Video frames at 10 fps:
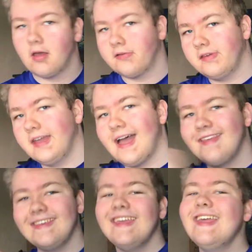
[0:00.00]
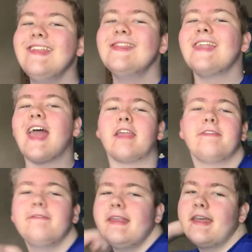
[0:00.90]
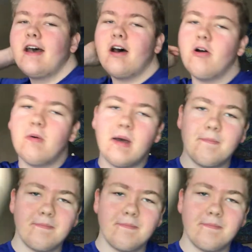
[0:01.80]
I'll see you guys in the next video.